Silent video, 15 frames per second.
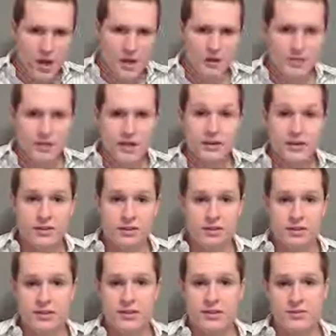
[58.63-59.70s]
I understand there's
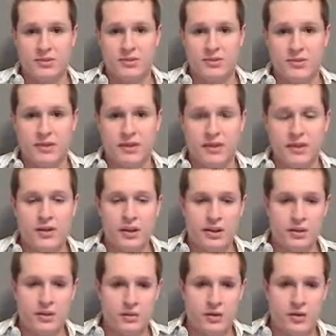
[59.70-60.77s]
some exceptions to that. You
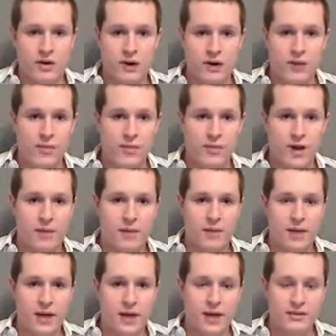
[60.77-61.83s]
got some crackhead mom
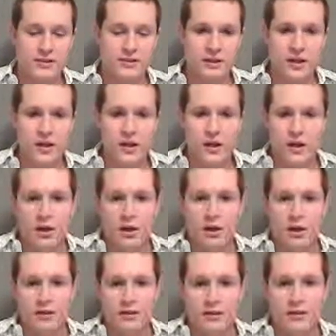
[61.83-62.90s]
and dads
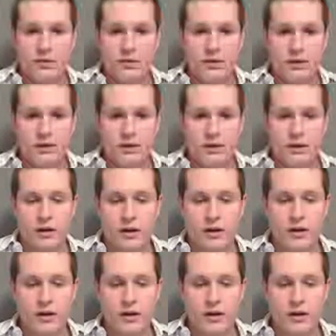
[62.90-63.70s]
that could really care